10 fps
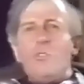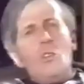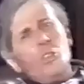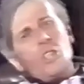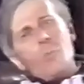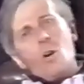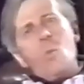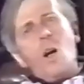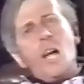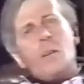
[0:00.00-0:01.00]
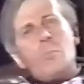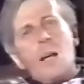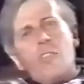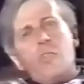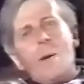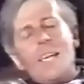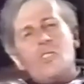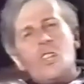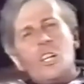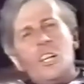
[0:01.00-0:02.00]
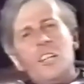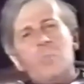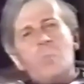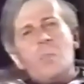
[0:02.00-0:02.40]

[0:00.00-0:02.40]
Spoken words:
Of course, I'm a wine buff, basically.